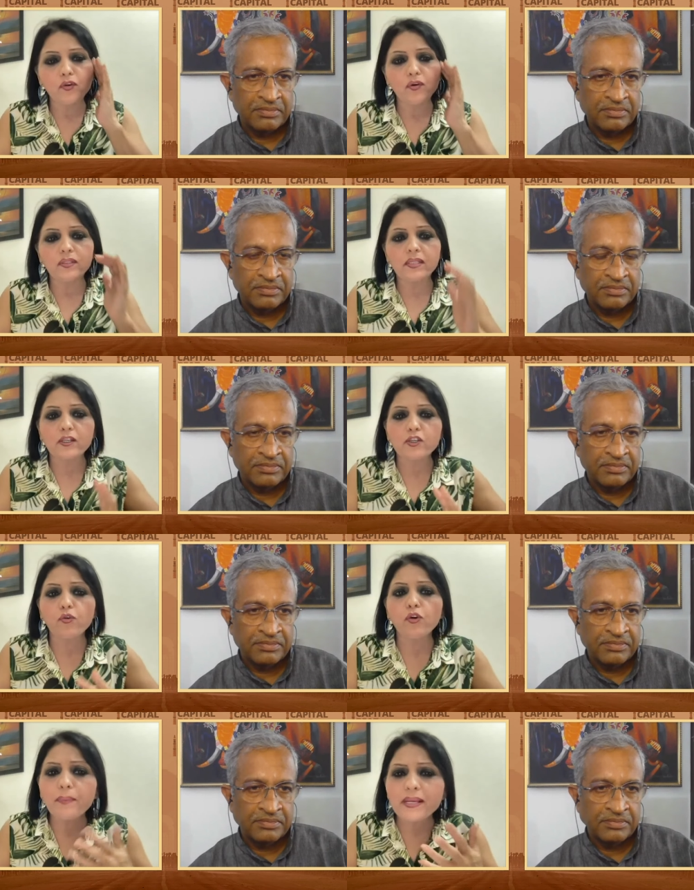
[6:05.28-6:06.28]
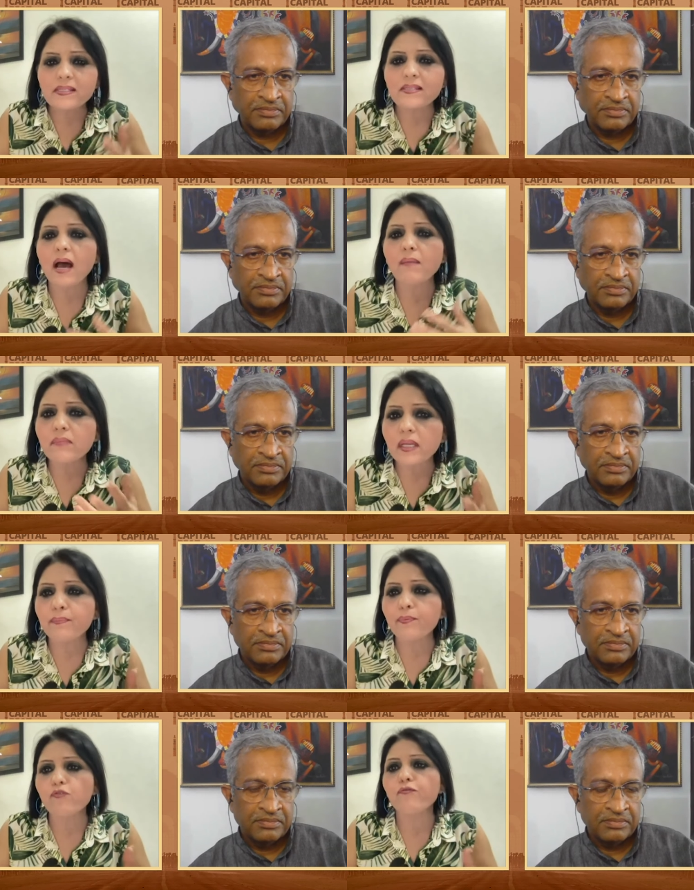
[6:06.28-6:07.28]
Speaker 1: you know, there could be some
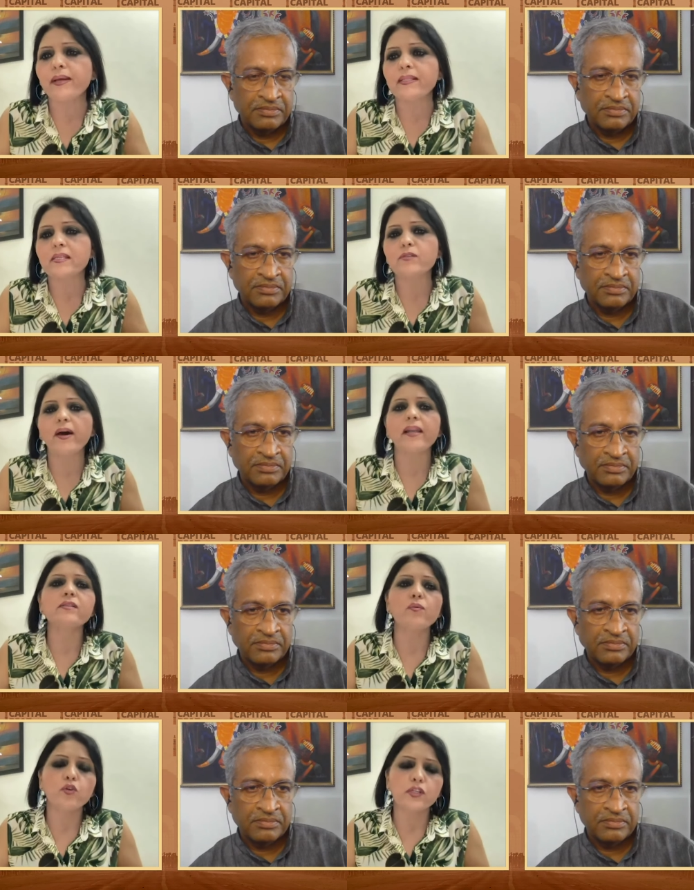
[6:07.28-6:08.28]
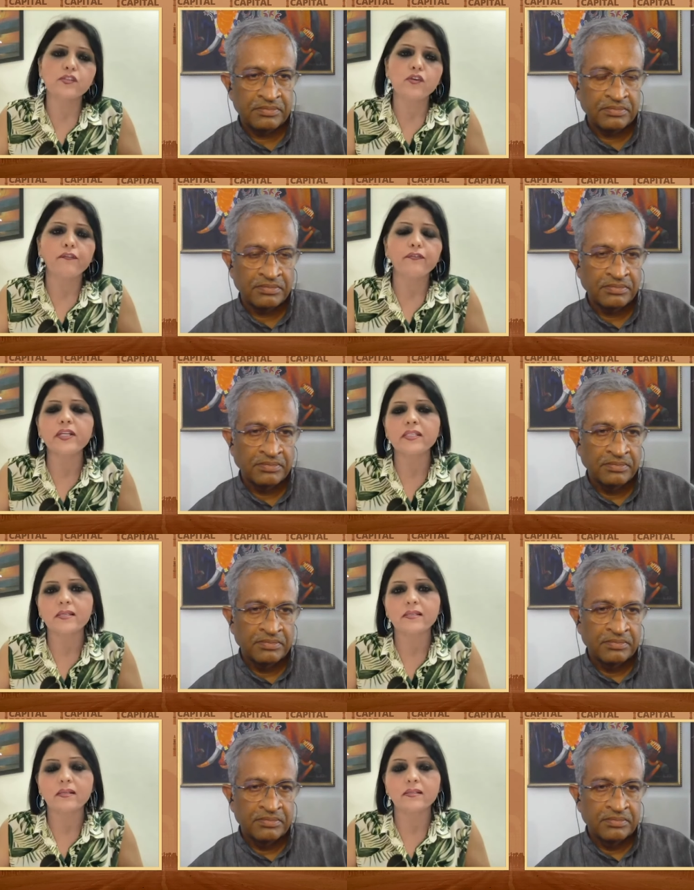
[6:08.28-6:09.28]
improvements as far as the voters' confidence
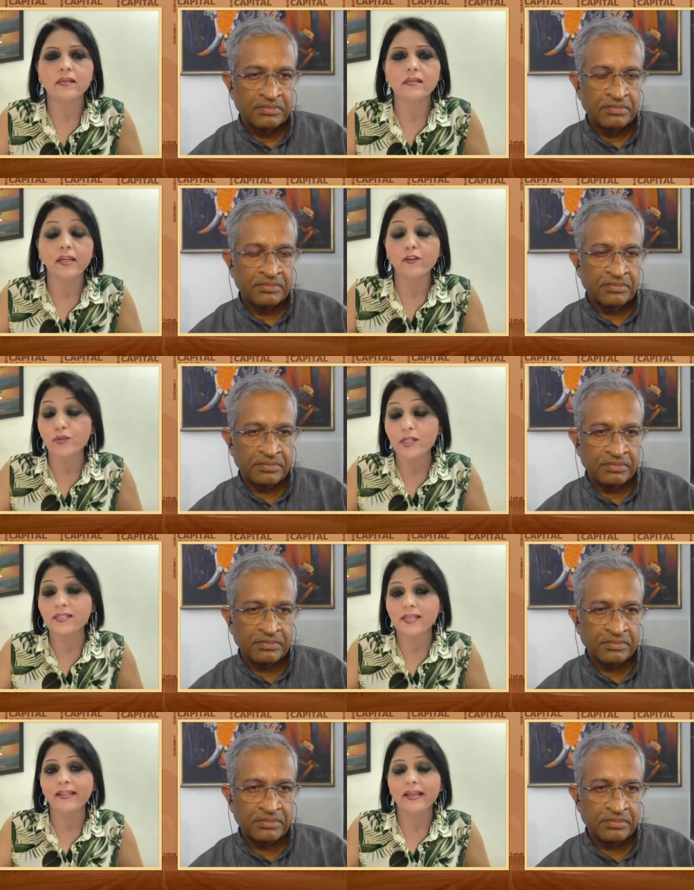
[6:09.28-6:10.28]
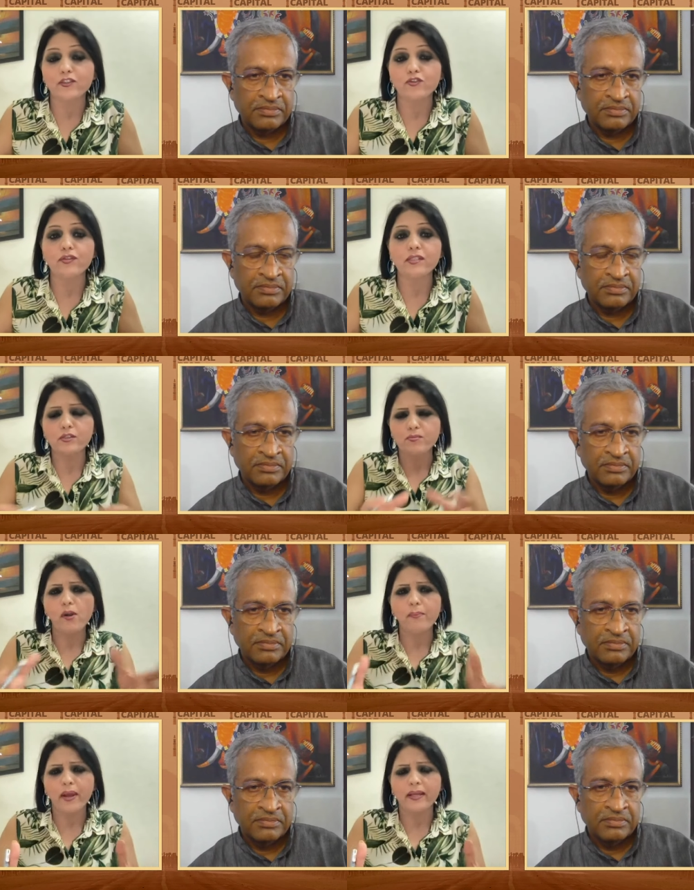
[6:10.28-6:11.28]
is concerned. And you did say that, you know, it's a
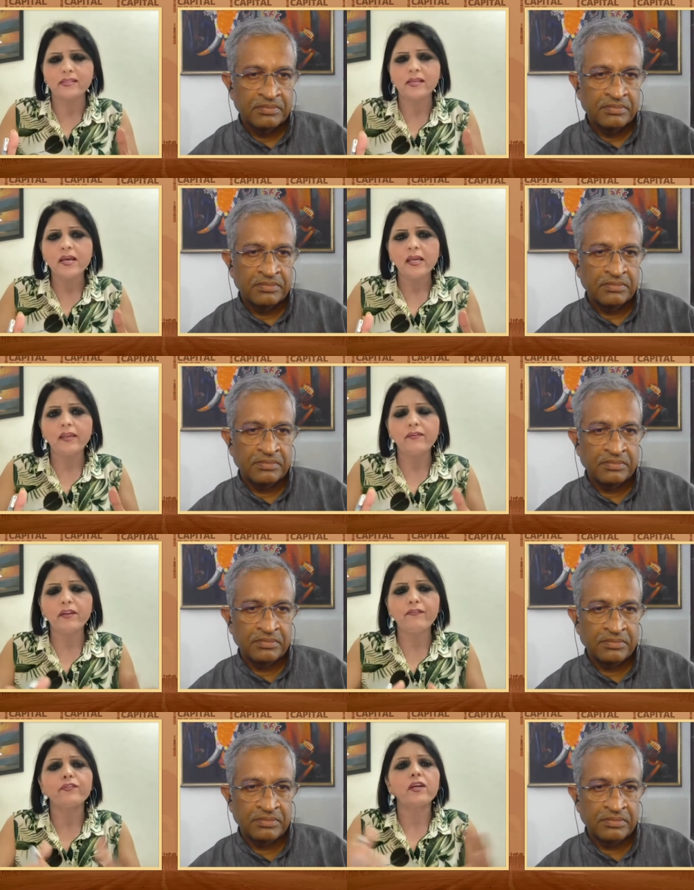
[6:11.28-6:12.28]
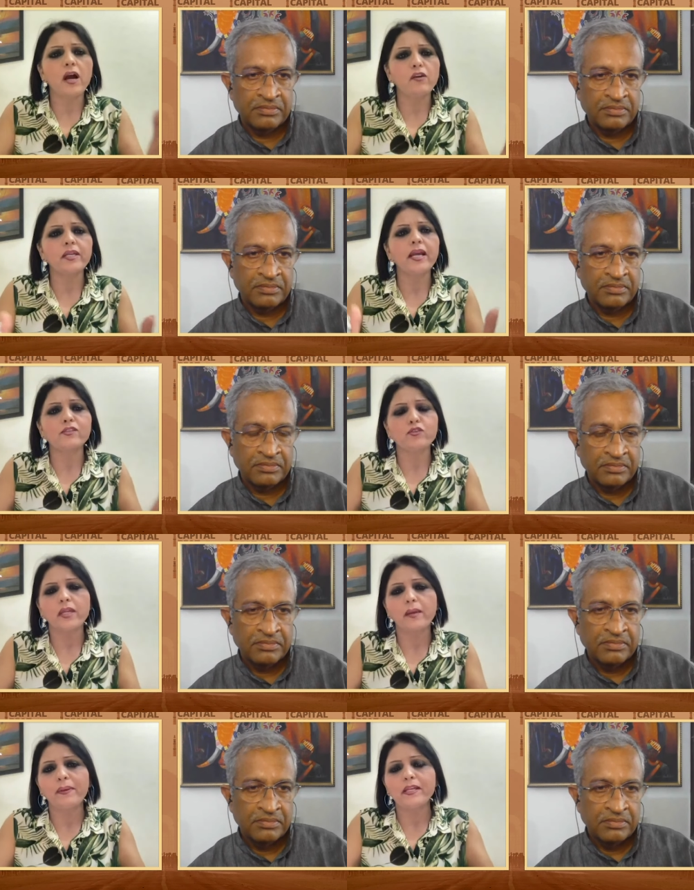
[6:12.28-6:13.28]
small price, even if the counting has to
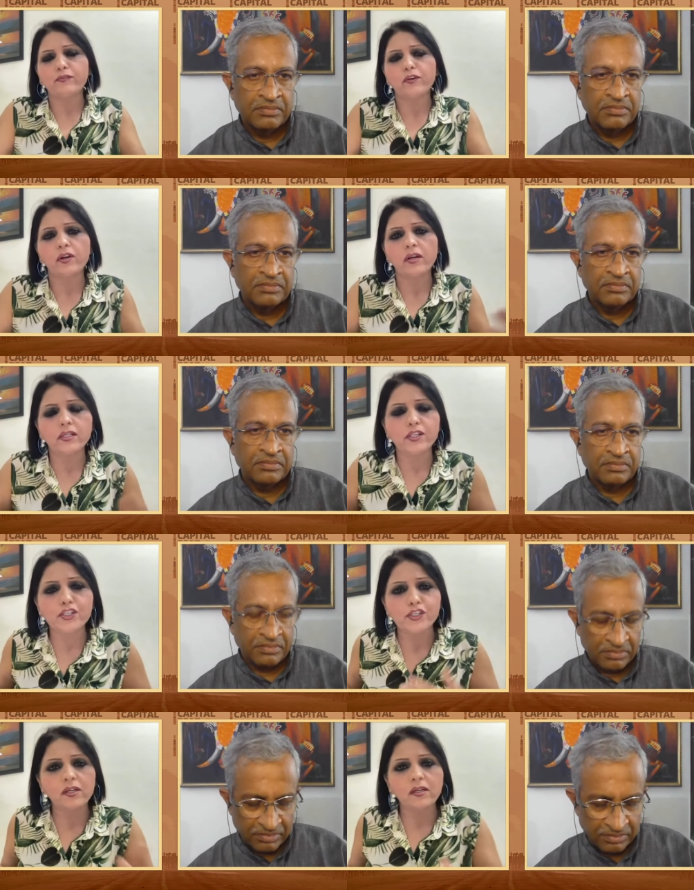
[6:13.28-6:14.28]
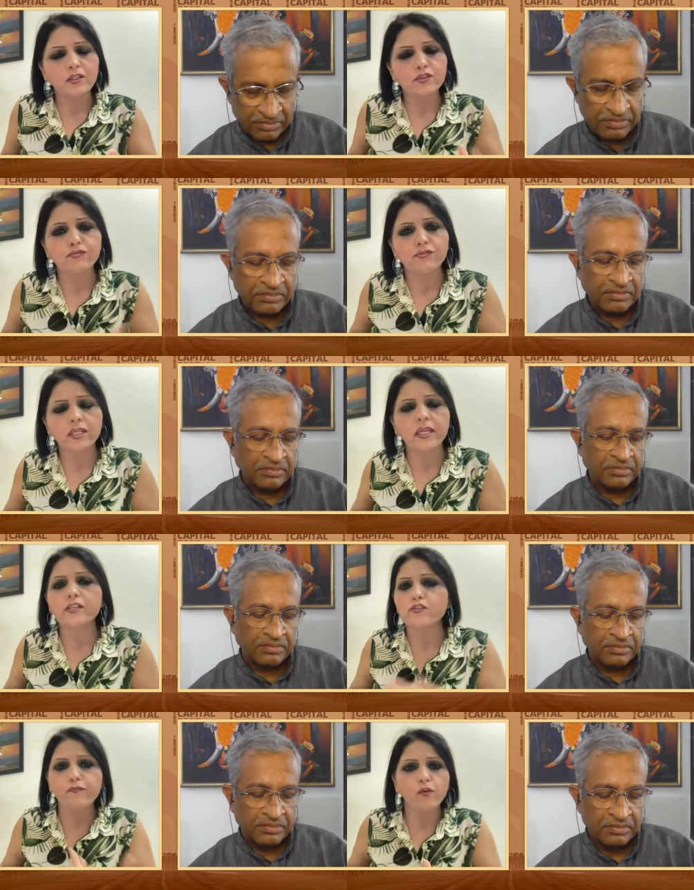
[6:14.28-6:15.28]
take place for additional two, three
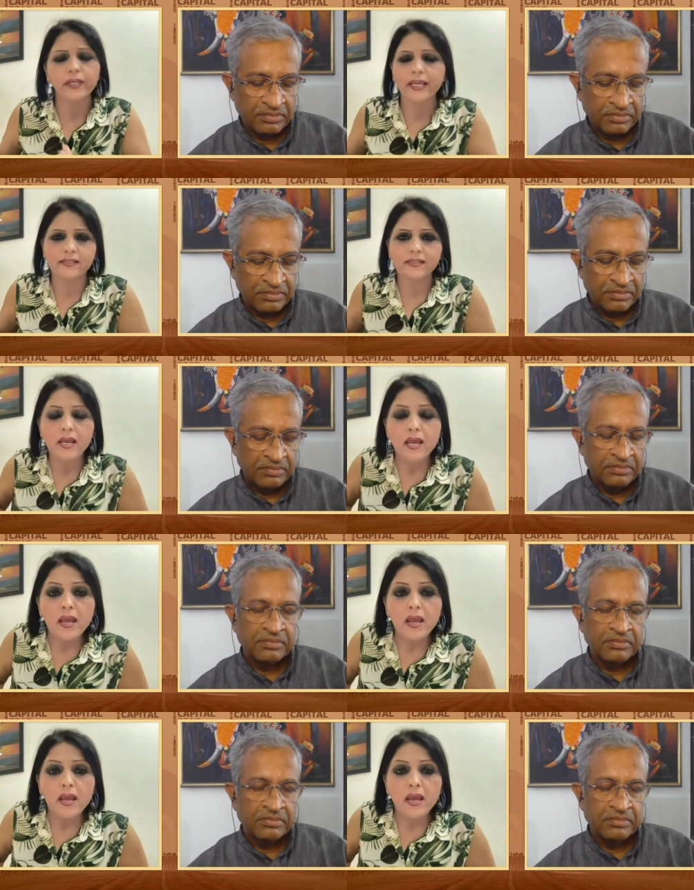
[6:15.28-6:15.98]
days or four days.